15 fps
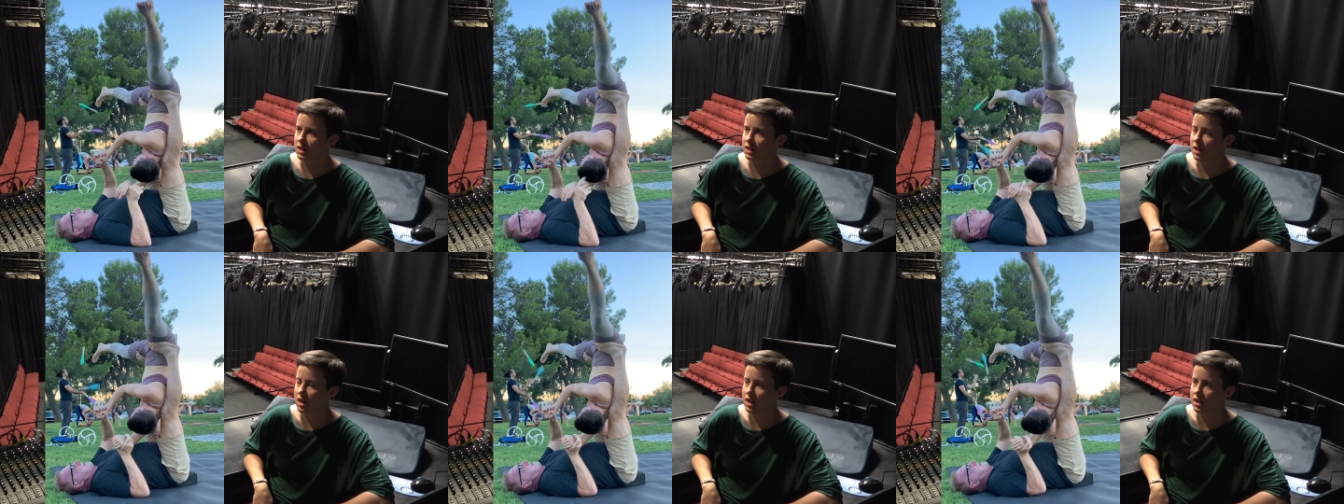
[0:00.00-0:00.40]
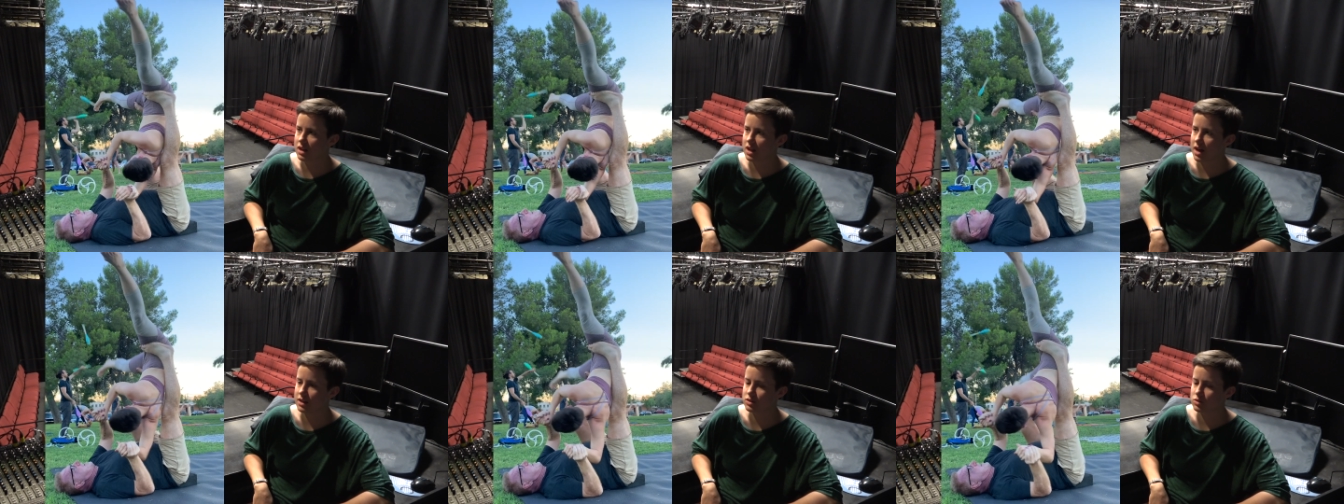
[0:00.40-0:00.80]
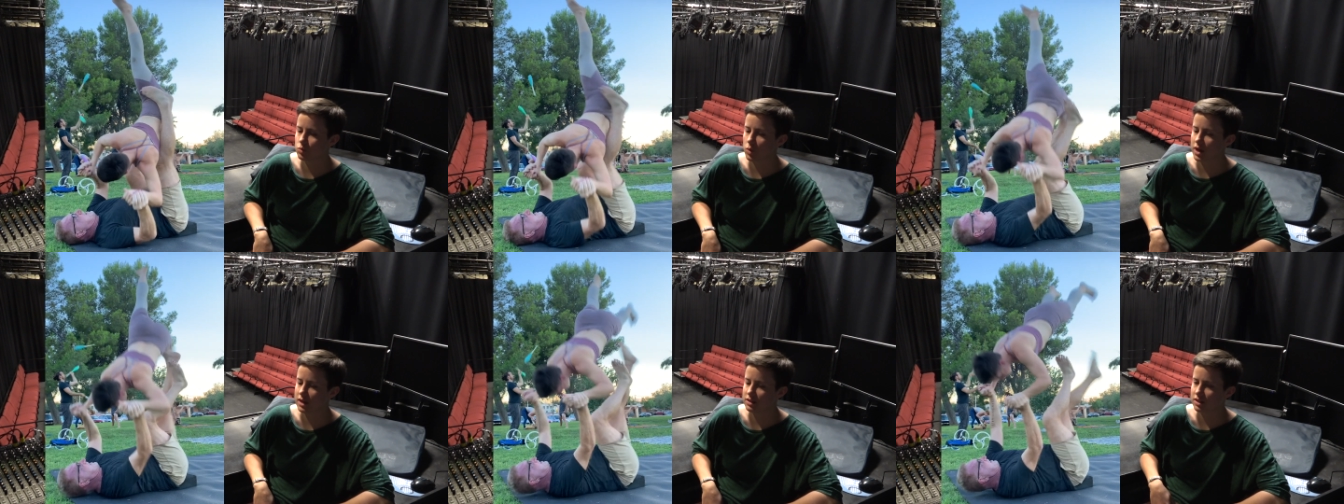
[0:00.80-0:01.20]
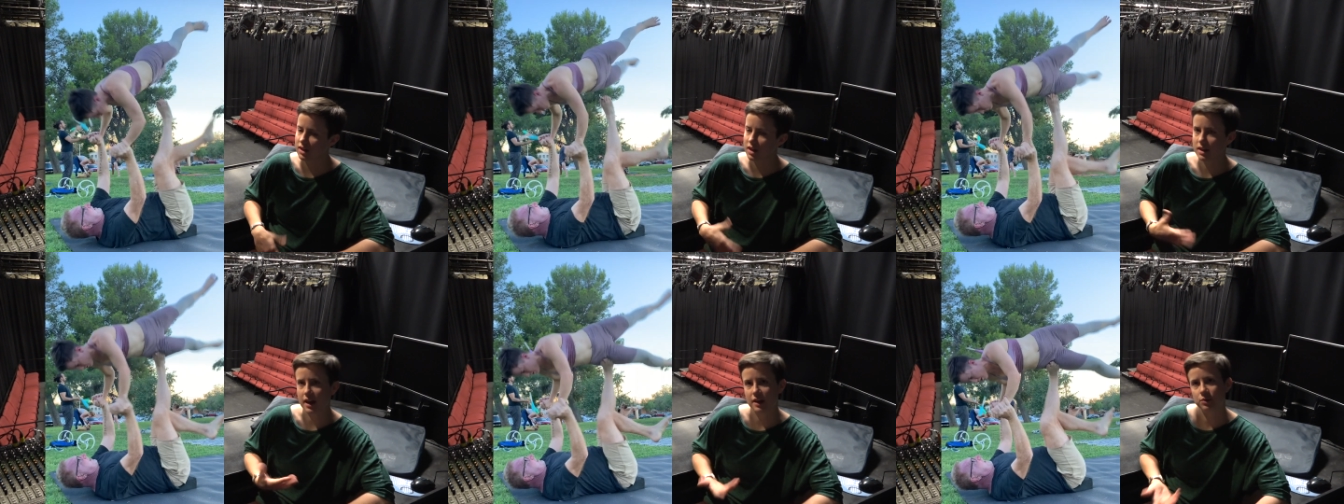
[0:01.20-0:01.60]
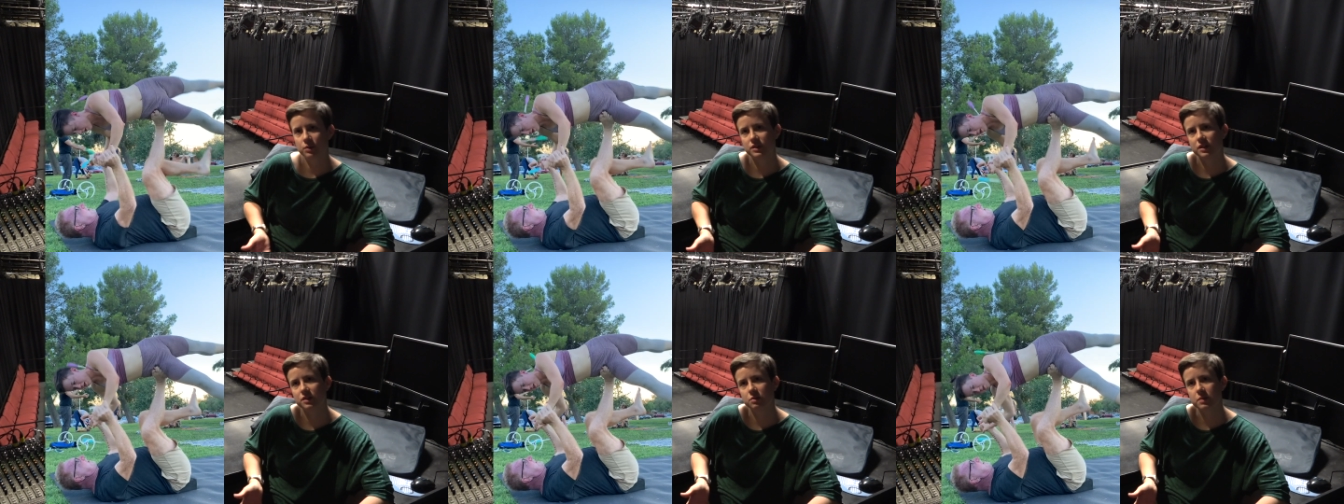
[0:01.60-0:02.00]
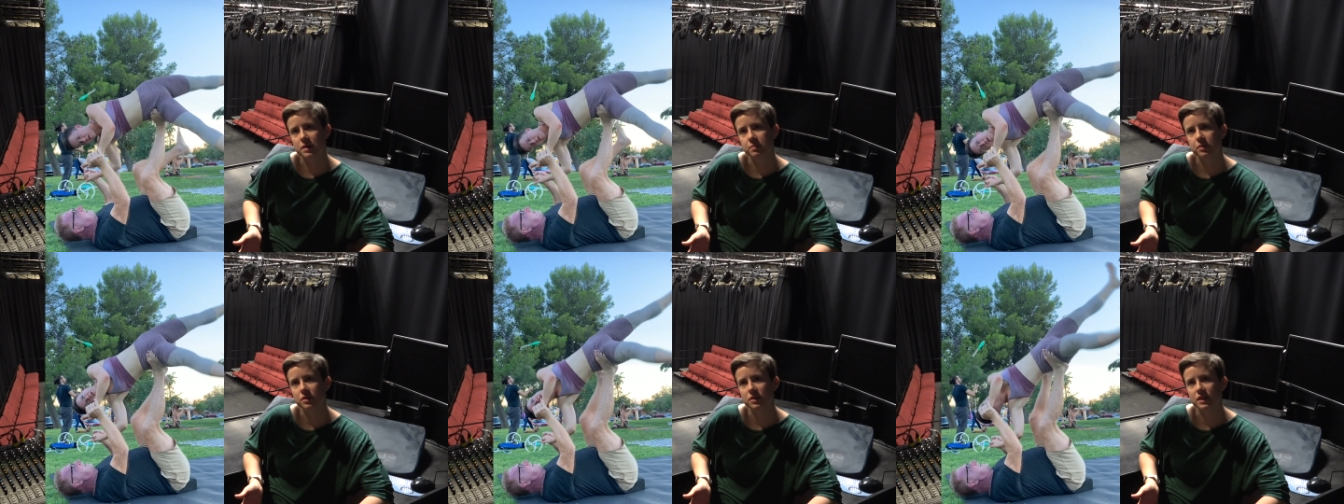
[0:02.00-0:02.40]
a nice way to connect with other people,